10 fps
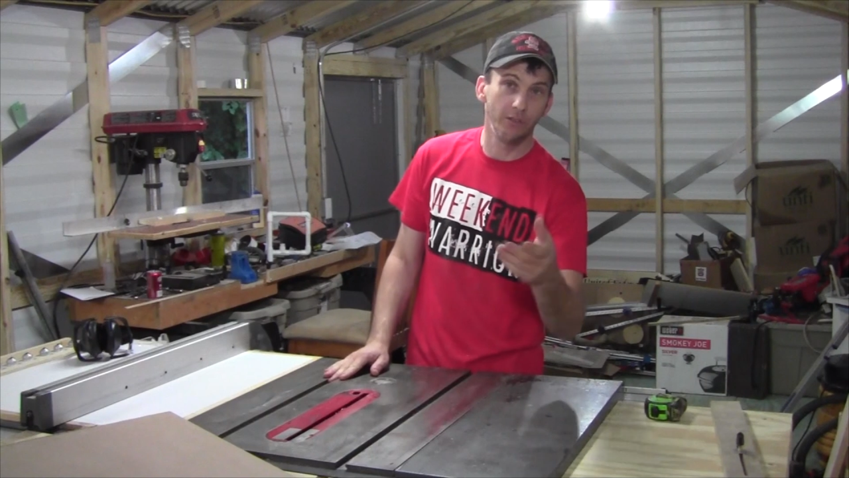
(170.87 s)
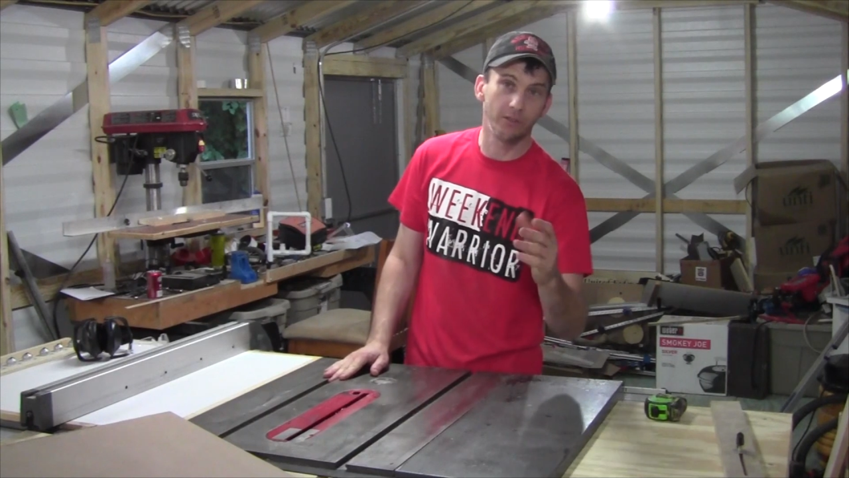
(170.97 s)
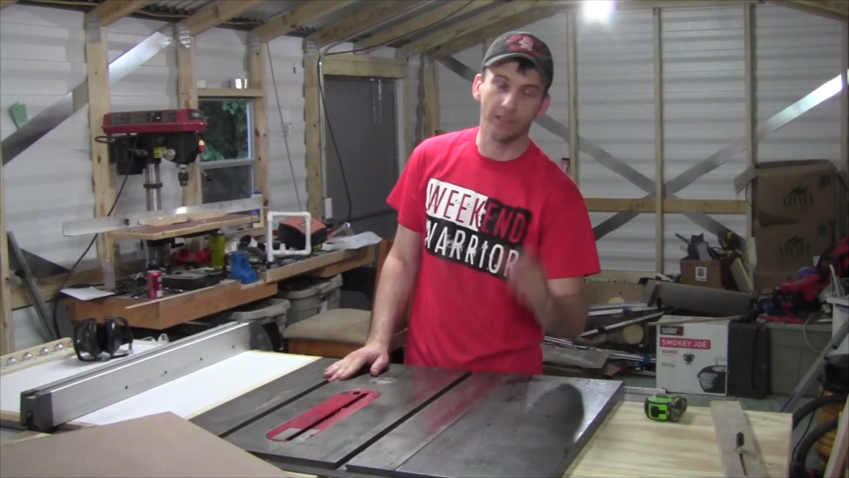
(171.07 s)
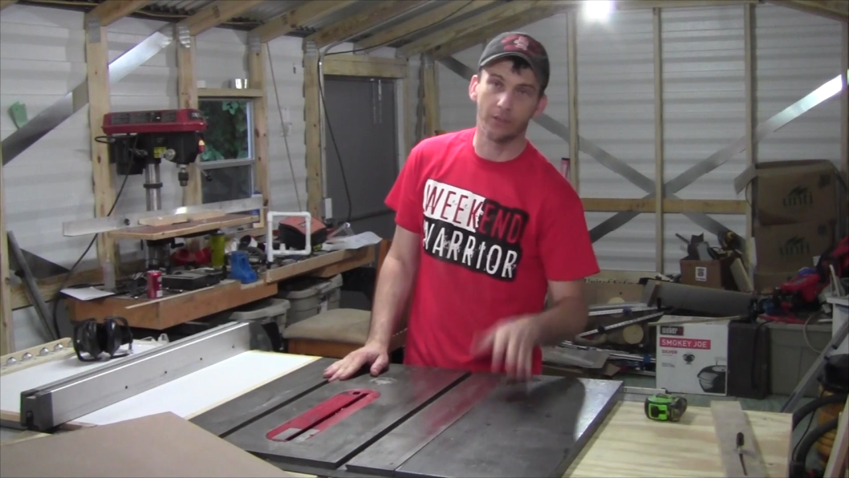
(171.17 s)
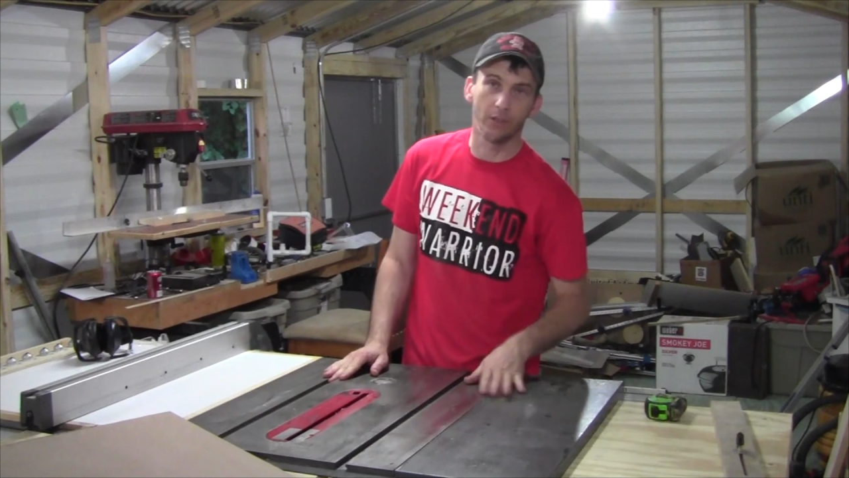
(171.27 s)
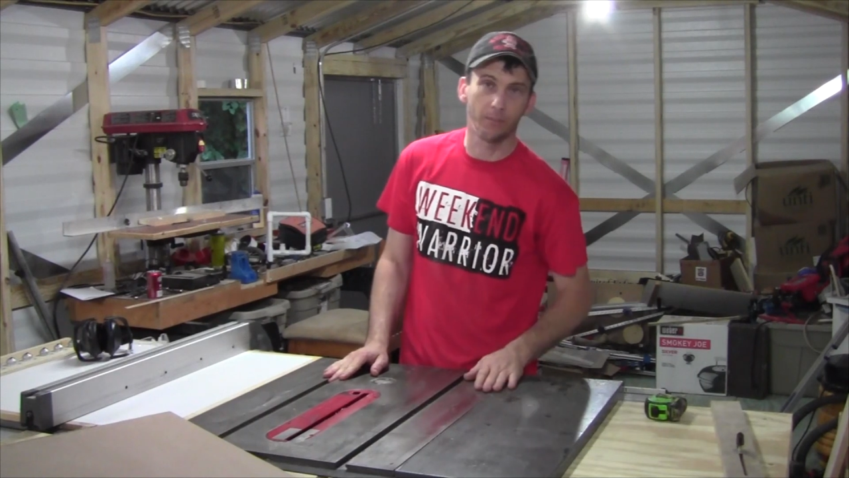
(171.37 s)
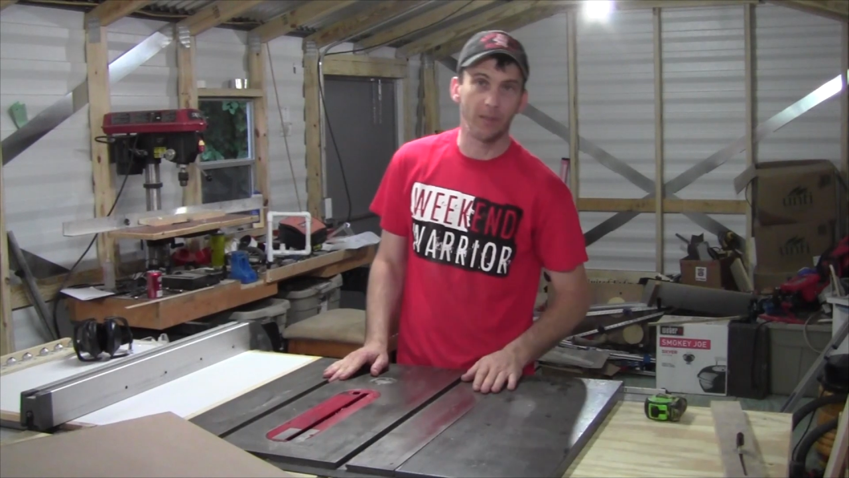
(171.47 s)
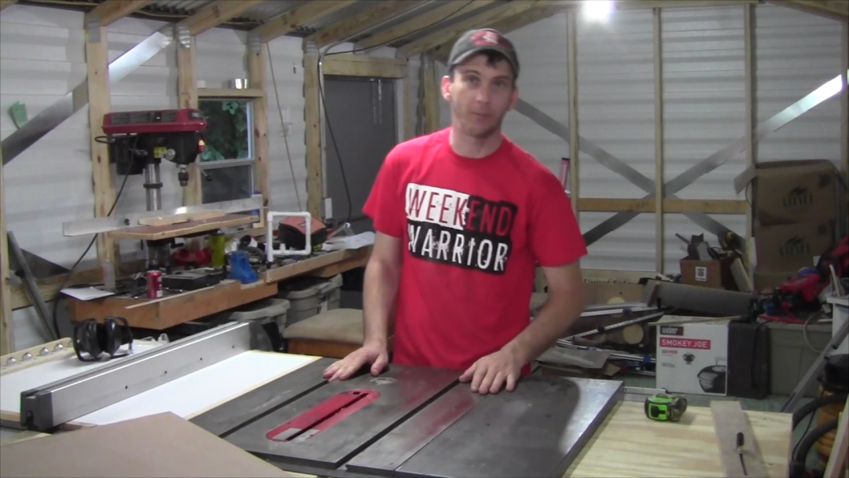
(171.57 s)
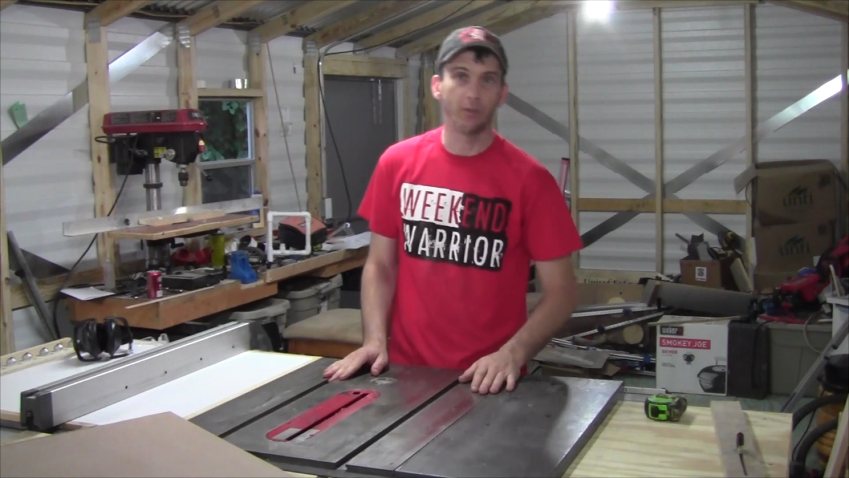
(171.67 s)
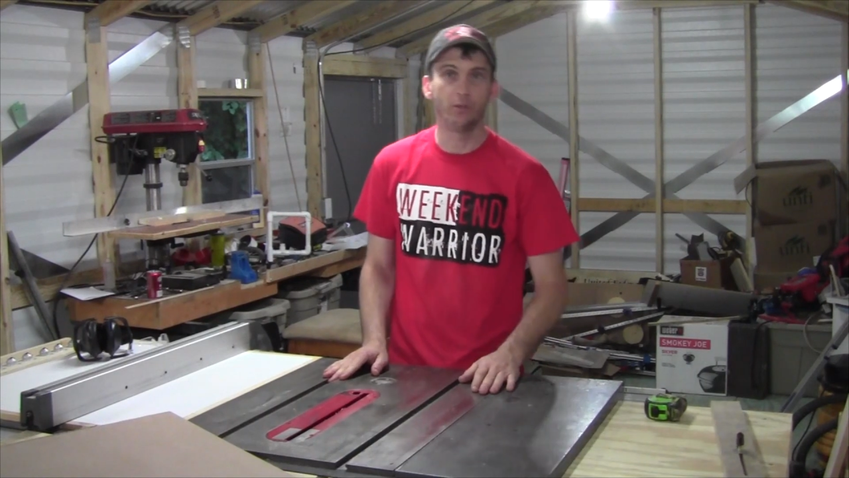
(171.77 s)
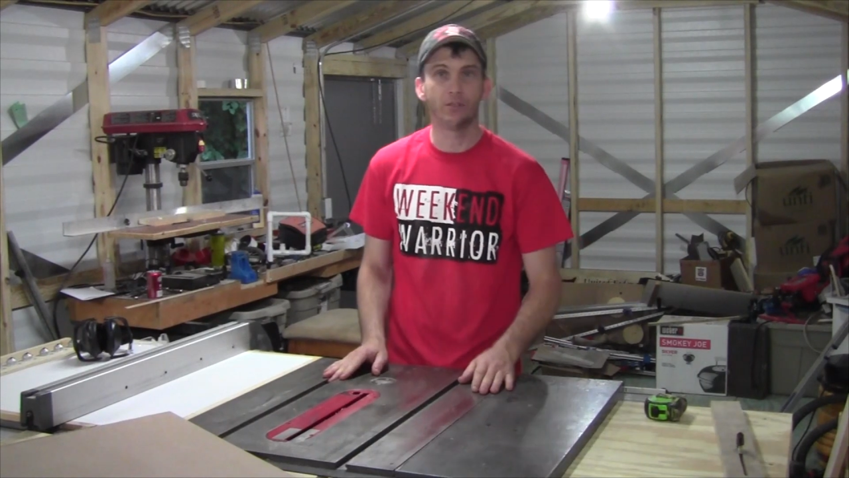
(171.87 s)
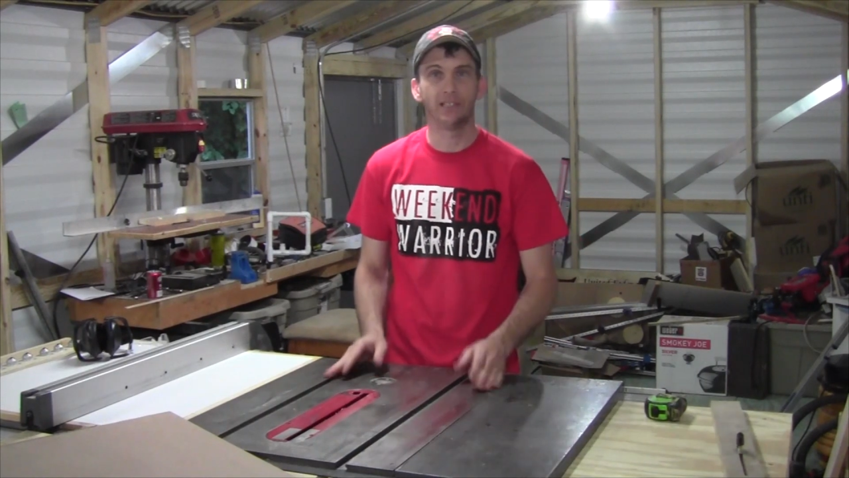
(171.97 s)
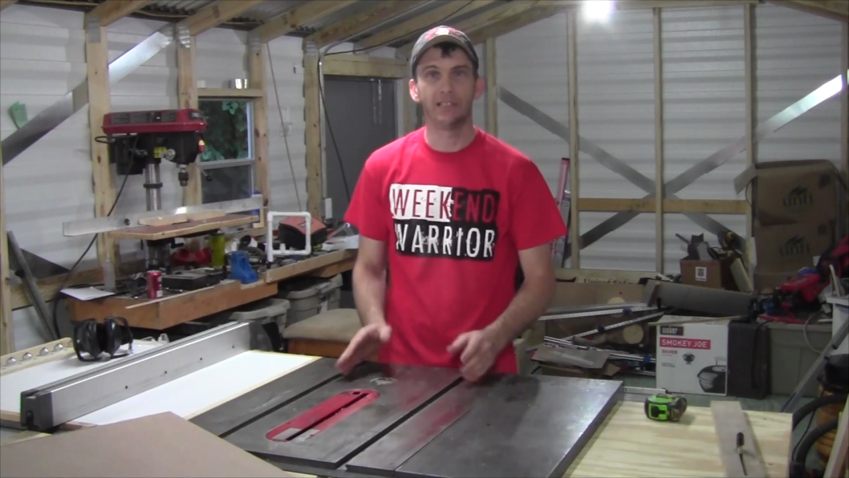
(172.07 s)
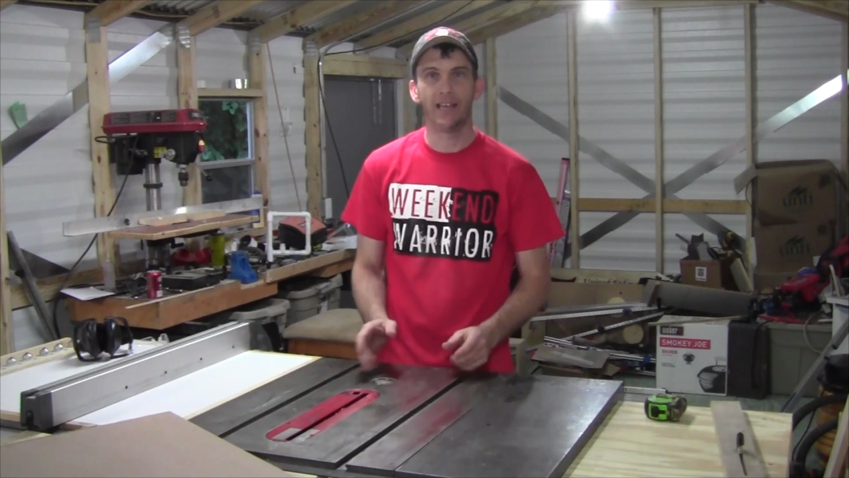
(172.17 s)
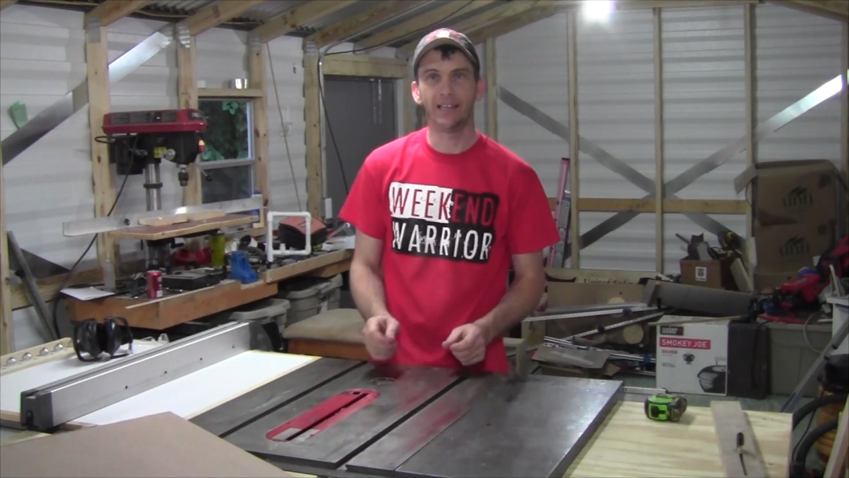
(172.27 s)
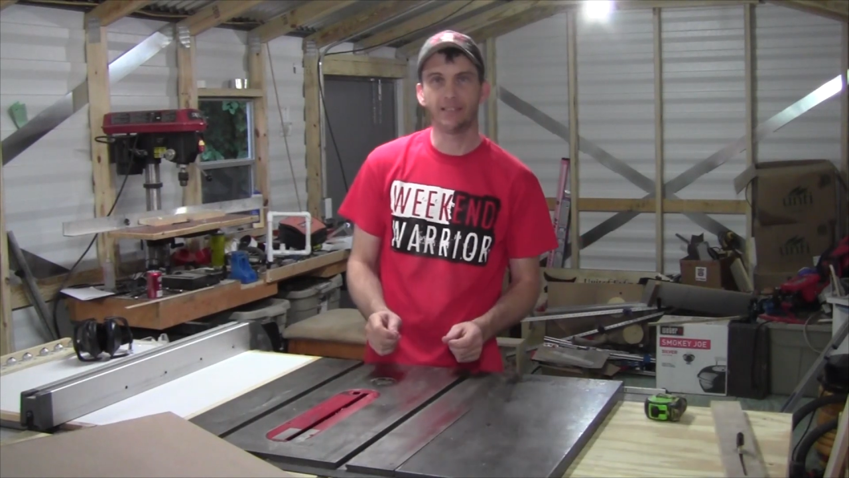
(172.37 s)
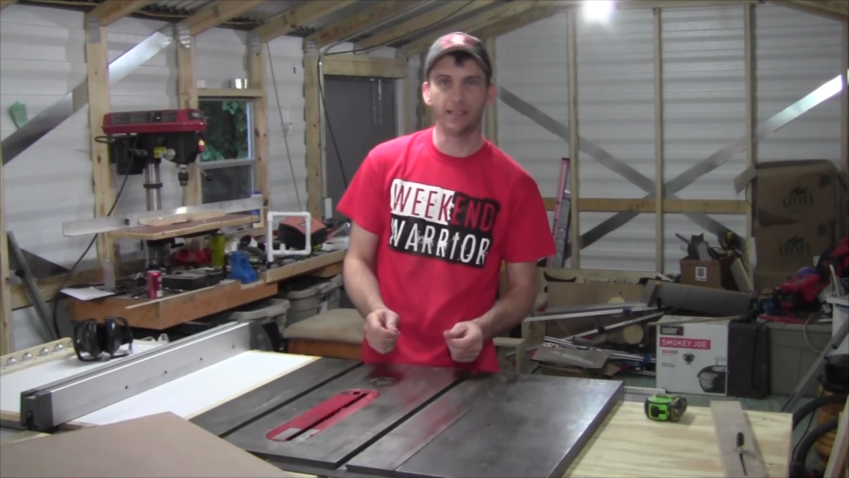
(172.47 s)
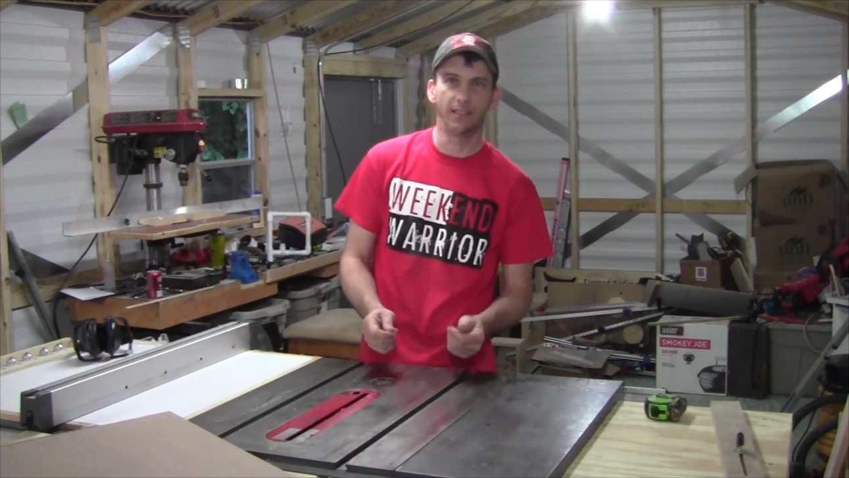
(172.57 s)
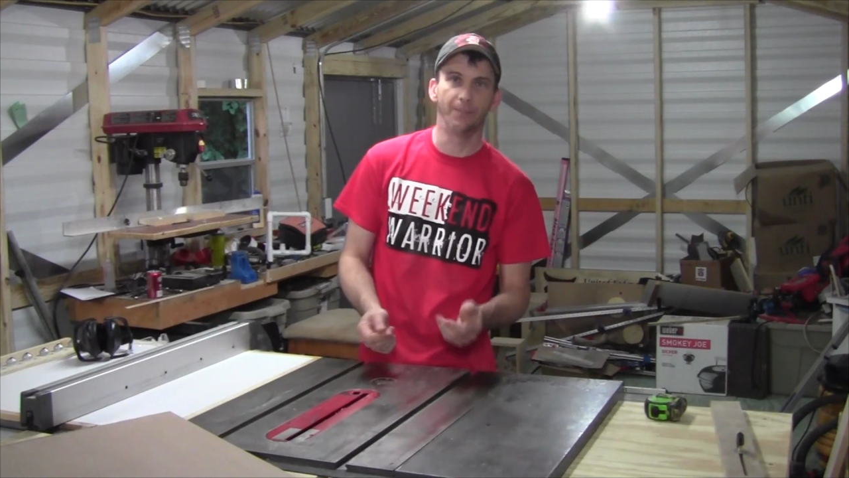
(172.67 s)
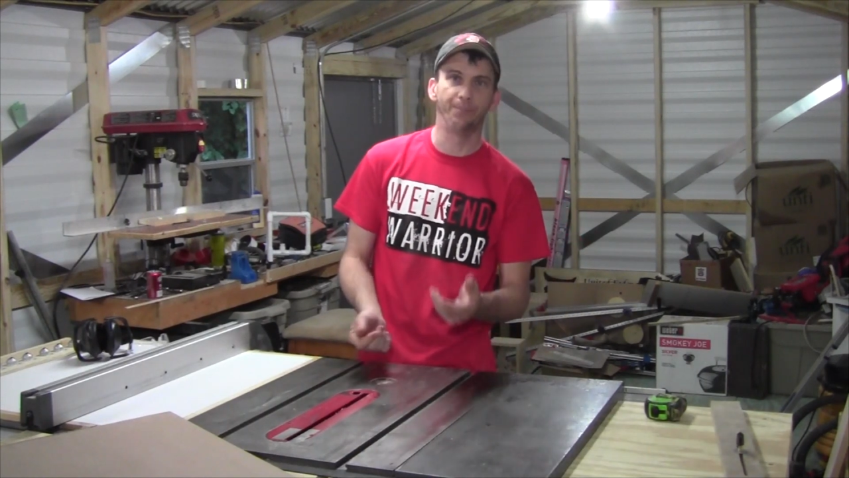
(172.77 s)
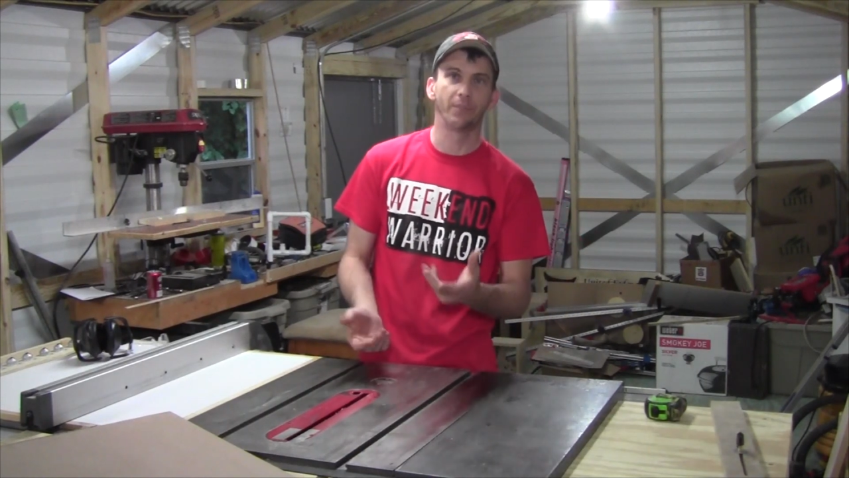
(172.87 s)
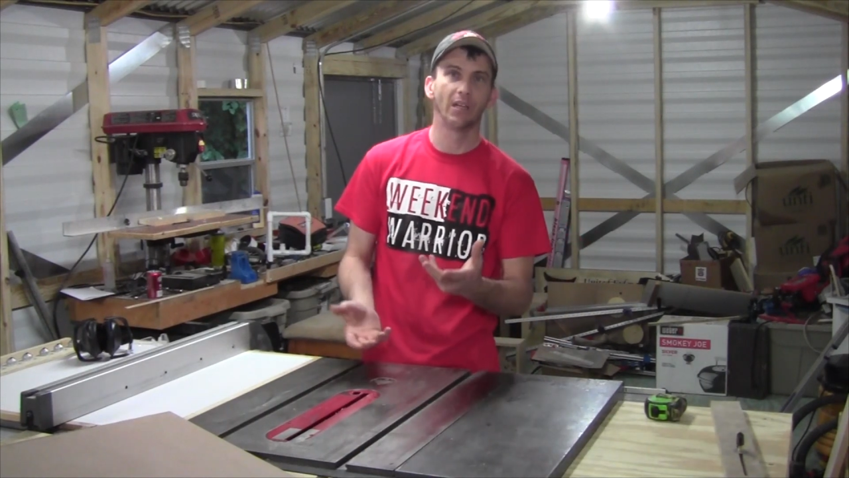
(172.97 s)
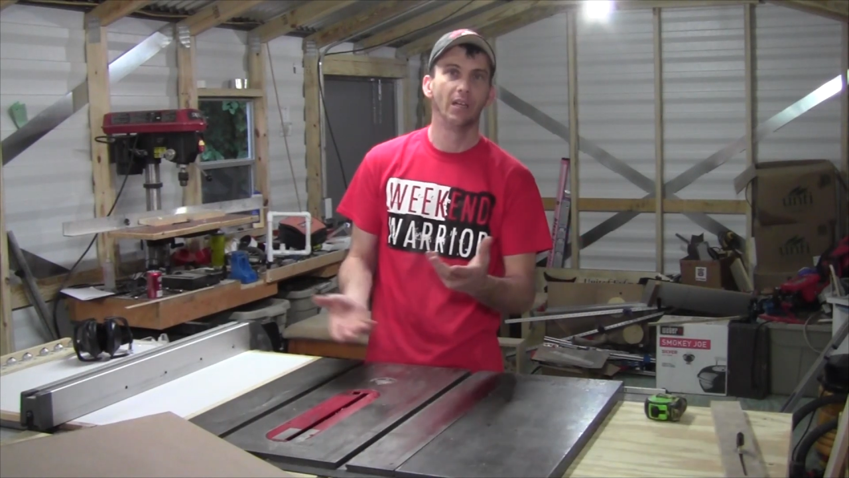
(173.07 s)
use, I've heard of people using that um,